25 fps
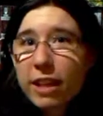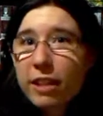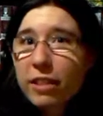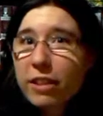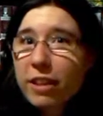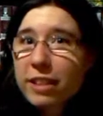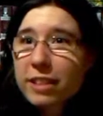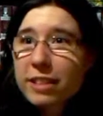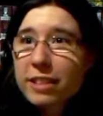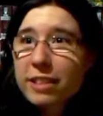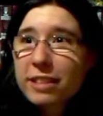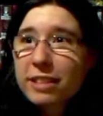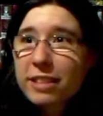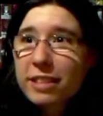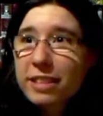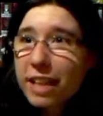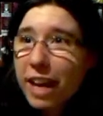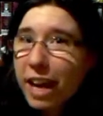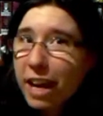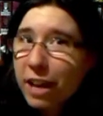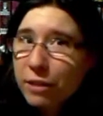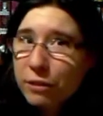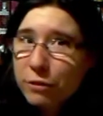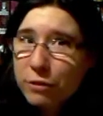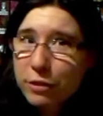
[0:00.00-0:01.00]
then this
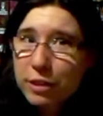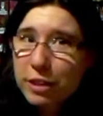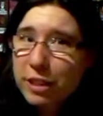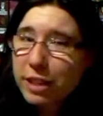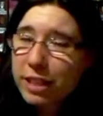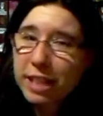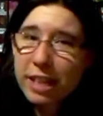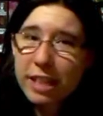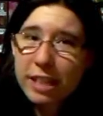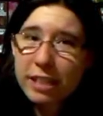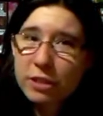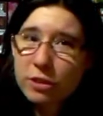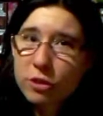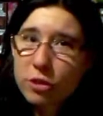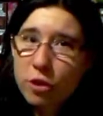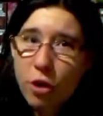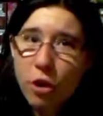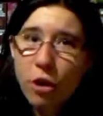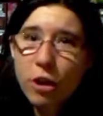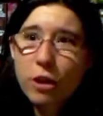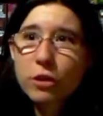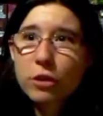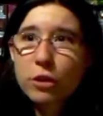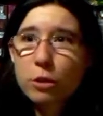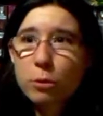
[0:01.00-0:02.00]
definitely is
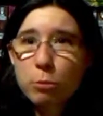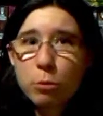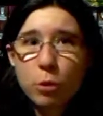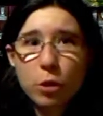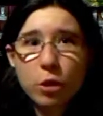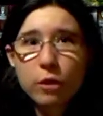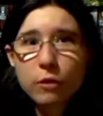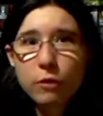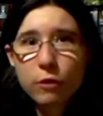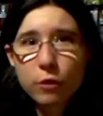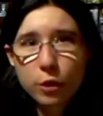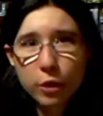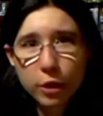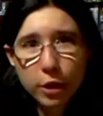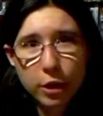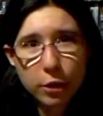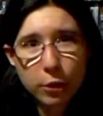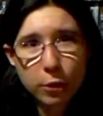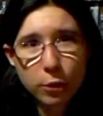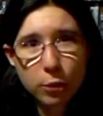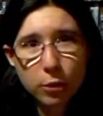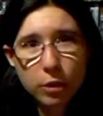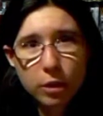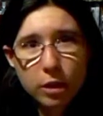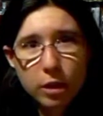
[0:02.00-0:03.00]
not the book for
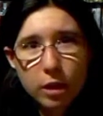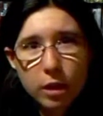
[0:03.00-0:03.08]
you.